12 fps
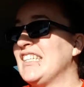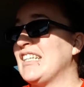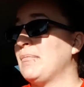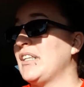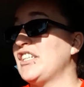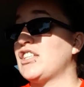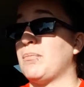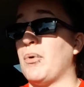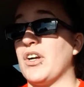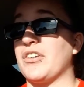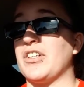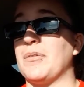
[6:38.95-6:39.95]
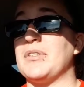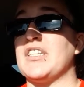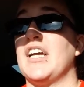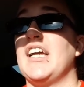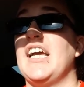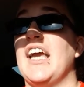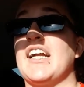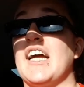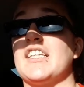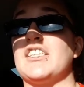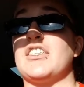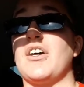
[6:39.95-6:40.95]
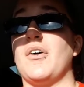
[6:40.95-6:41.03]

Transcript: some of these support groups. It got so